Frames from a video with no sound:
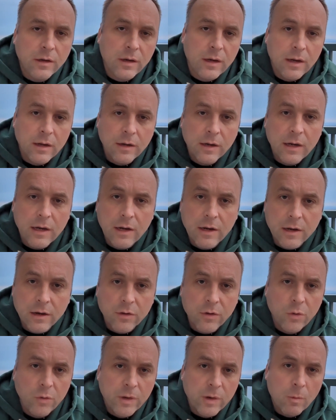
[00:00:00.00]
heating and
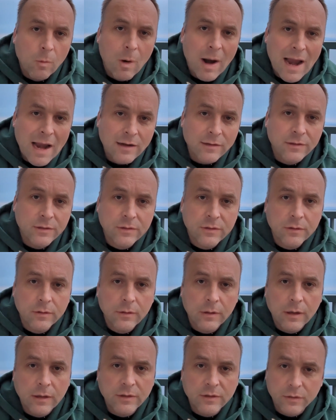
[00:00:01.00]
cooling wax.
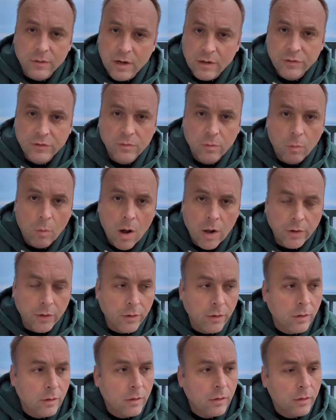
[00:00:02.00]
So not just water,